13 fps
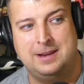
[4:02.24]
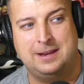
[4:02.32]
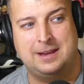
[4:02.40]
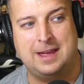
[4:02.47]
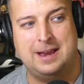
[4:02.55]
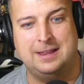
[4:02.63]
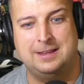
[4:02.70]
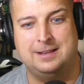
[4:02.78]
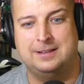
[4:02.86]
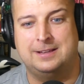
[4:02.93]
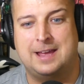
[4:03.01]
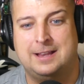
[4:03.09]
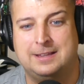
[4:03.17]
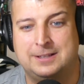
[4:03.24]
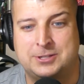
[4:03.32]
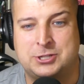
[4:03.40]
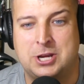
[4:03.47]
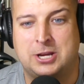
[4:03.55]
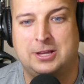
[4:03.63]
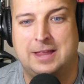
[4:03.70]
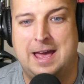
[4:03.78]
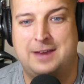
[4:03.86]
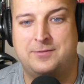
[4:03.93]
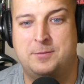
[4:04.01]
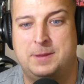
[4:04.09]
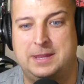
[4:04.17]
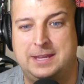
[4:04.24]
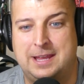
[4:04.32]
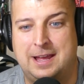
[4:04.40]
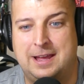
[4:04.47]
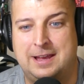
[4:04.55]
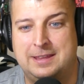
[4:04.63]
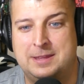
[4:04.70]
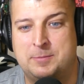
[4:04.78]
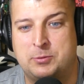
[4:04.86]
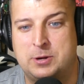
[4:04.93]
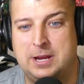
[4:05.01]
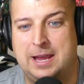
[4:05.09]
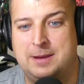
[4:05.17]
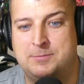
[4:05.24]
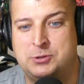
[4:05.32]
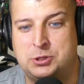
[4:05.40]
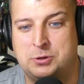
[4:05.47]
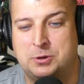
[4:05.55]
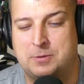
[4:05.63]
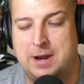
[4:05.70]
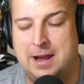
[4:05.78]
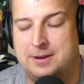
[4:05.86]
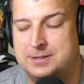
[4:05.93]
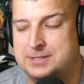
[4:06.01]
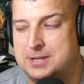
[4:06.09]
got a little, got a little chuckle out of him in the uh, in the pregame shoot around.